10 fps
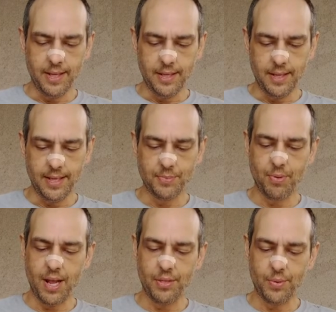His
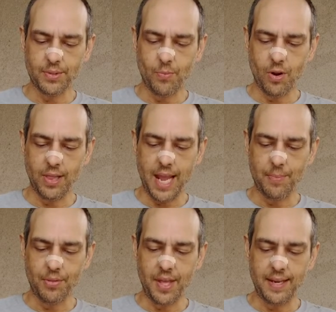breath was more
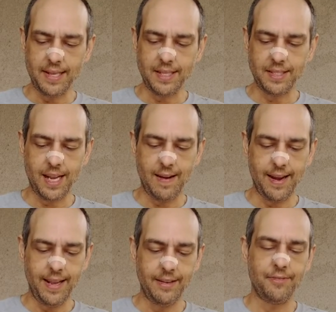labored than
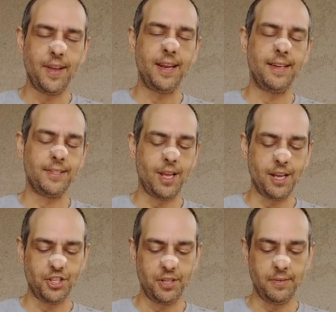necessary in feigned
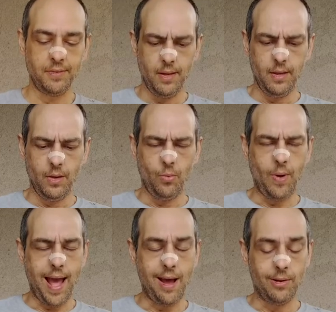exhaustion.
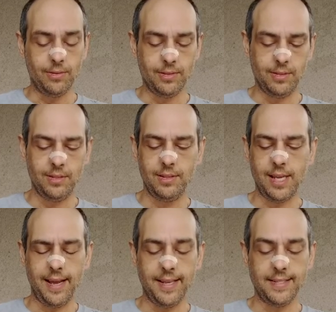Wow,
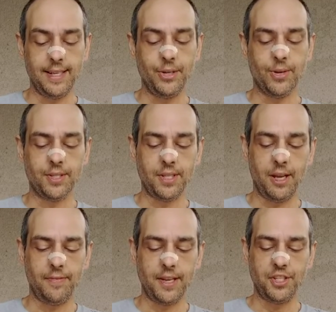Talia said to
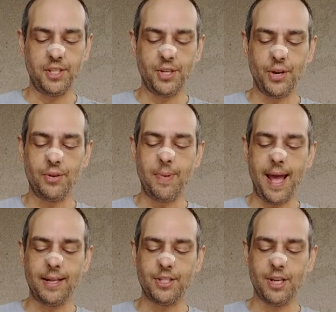herself as she turned
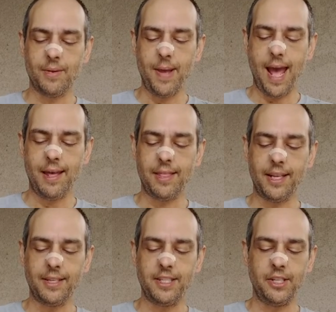back to her path and
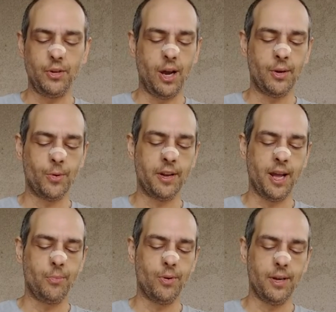continued onward and
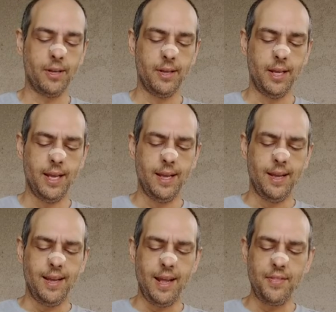upward.
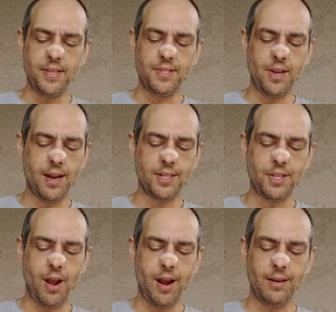And this Dark
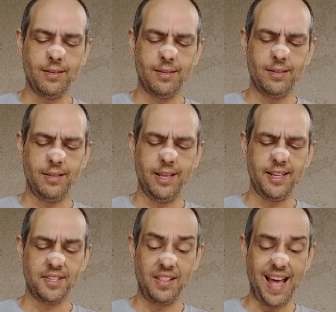Star, it
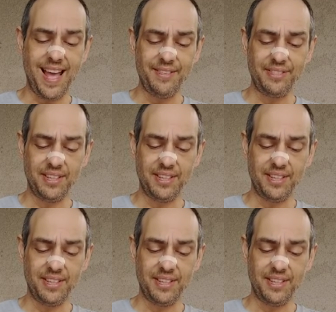is alive?